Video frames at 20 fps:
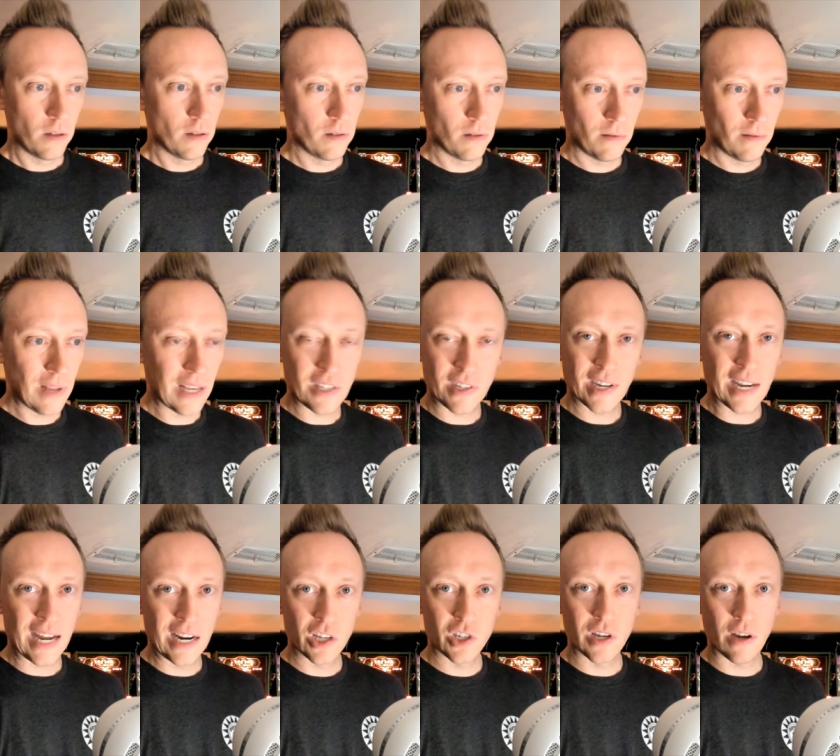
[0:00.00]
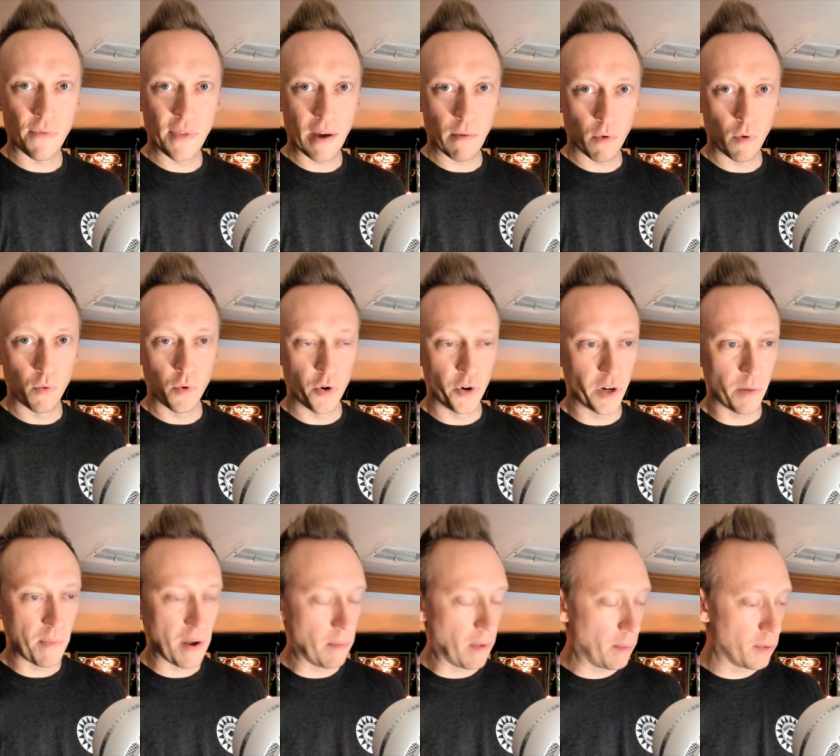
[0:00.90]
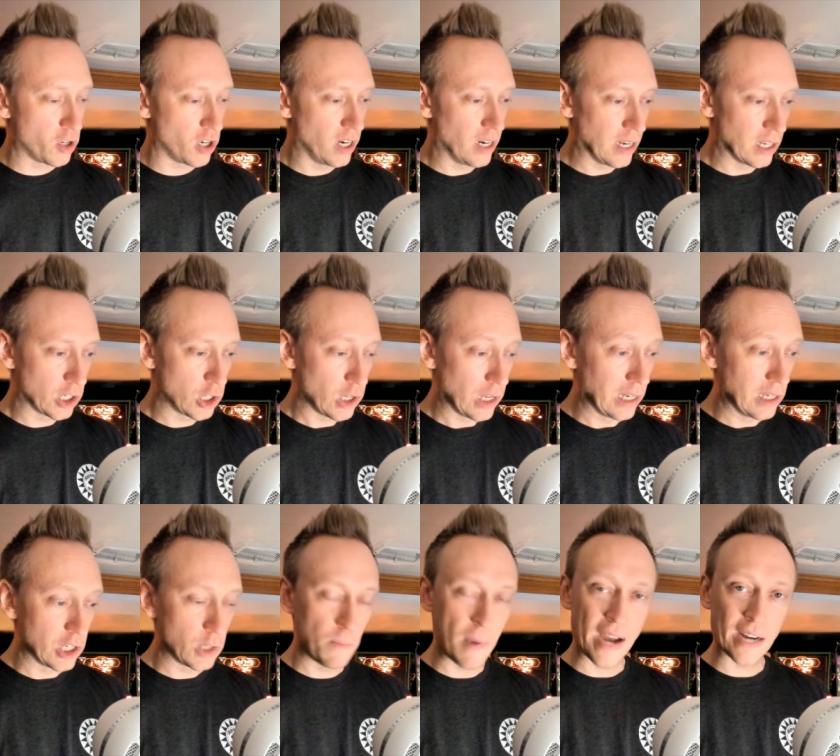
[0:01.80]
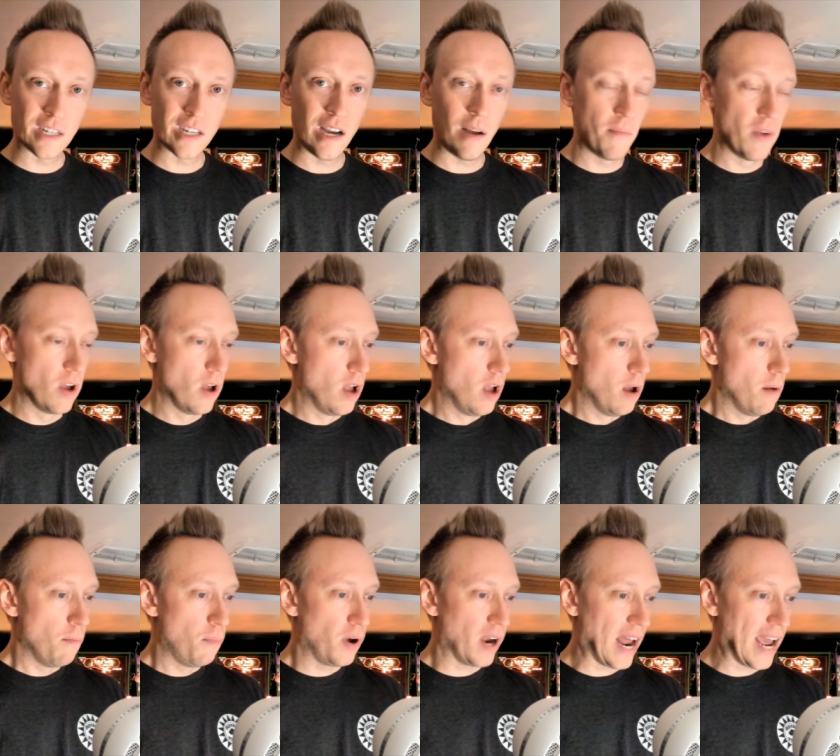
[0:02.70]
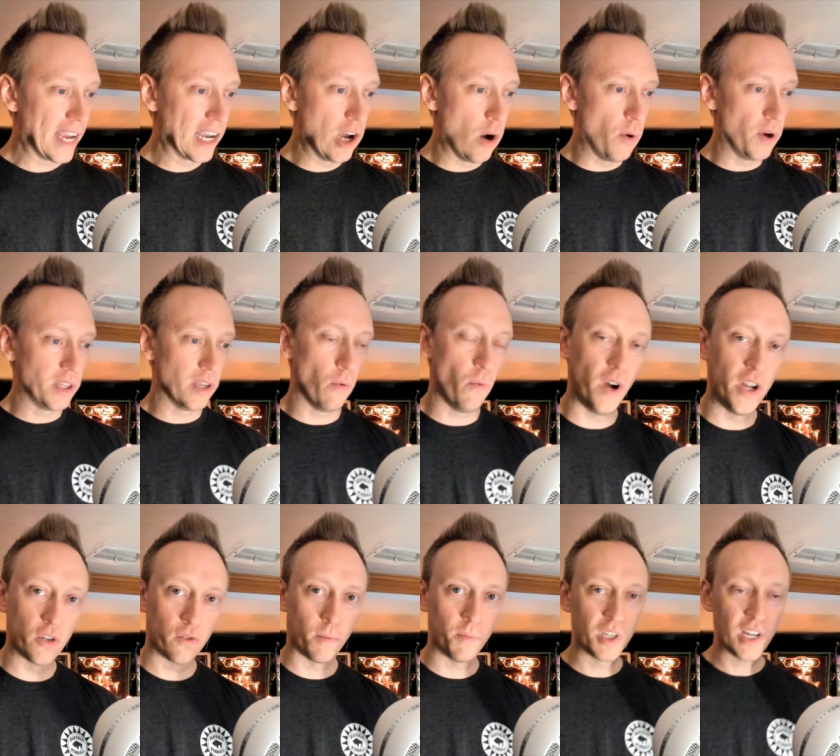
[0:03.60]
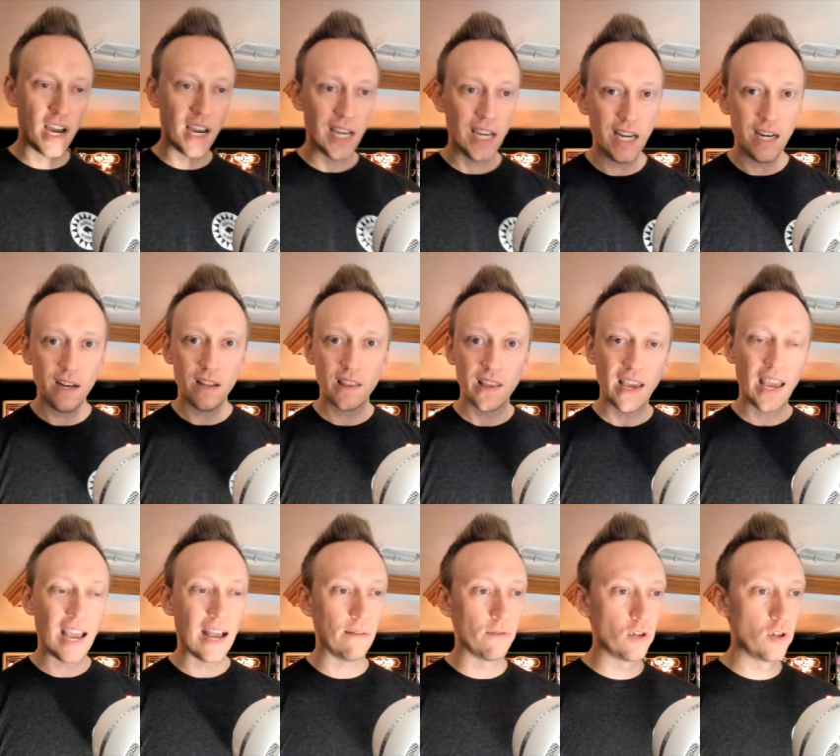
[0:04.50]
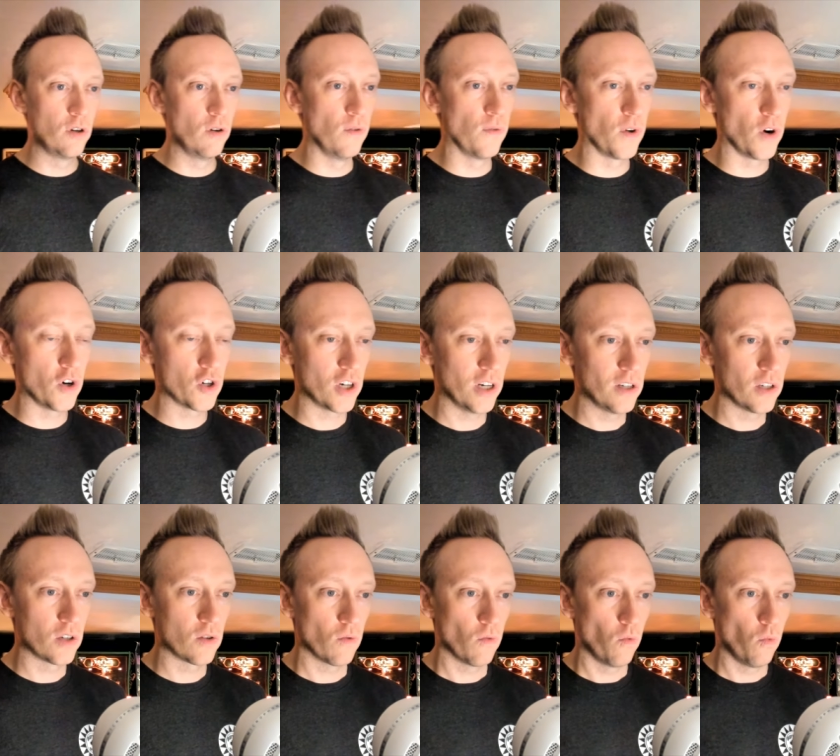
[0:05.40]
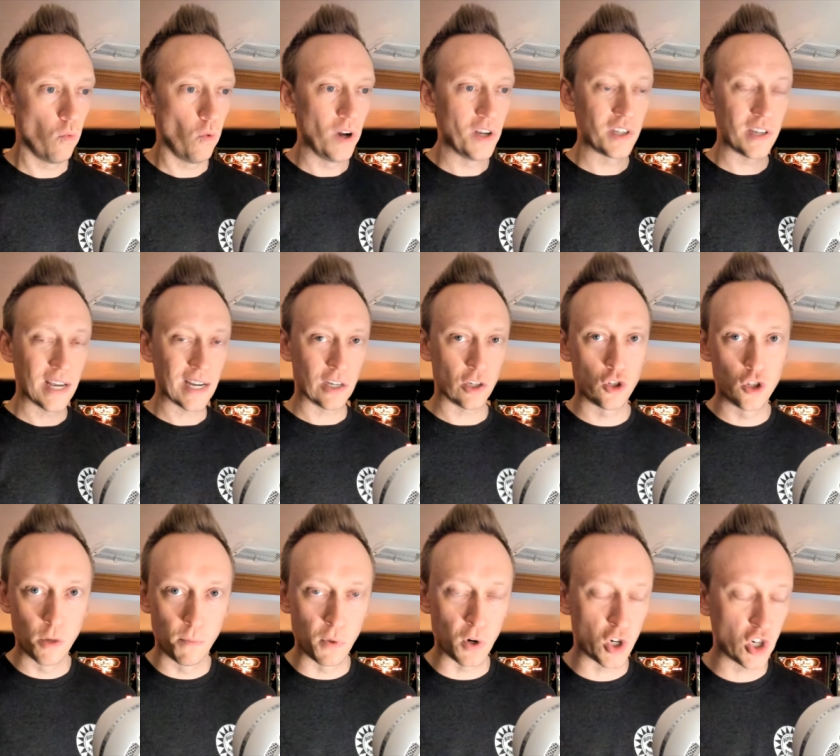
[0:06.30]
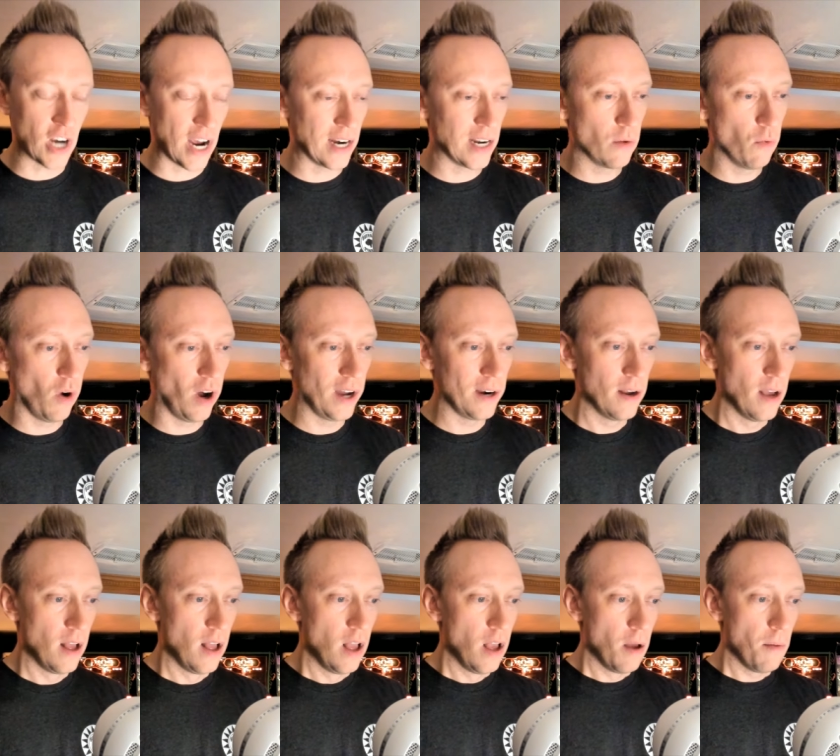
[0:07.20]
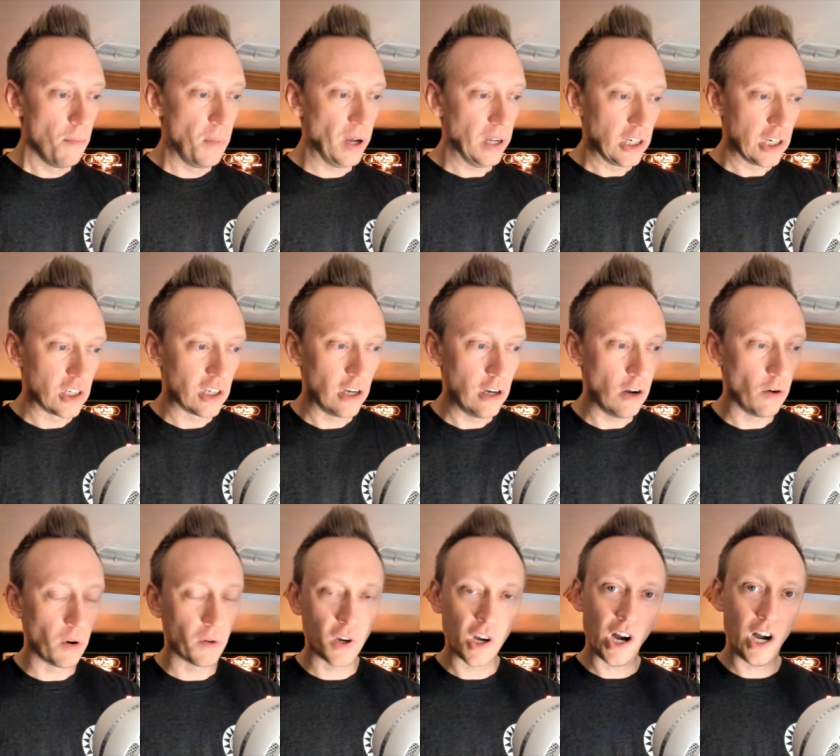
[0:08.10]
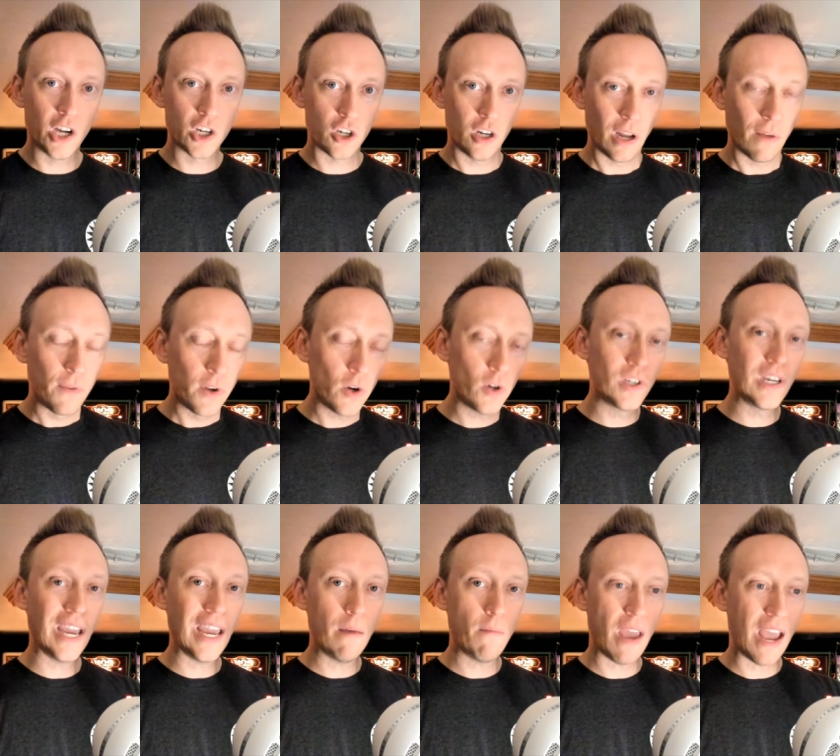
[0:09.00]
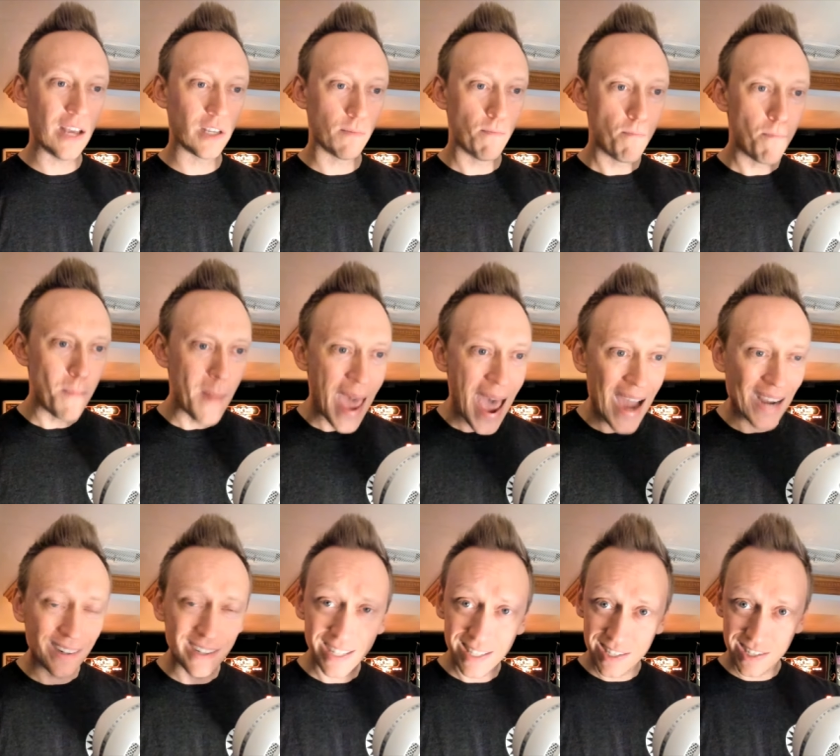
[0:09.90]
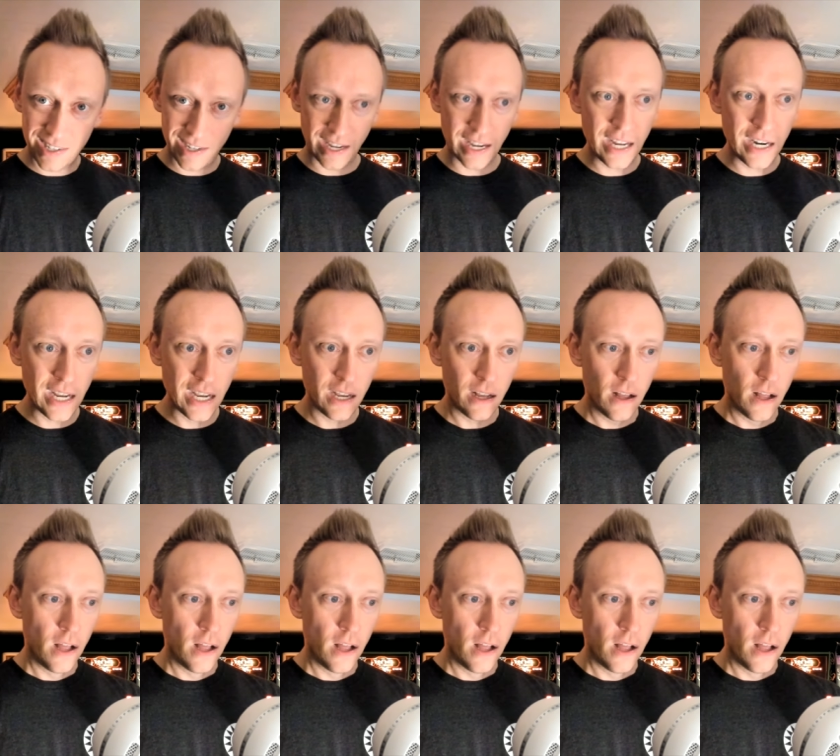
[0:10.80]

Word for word: that's the kind of stuff that will ruin your pinball machine. Inspect them, but I go with the ones from Titan. They have two versions. One's like a super shiny one, but just a note of caution. If your game has magnets in it,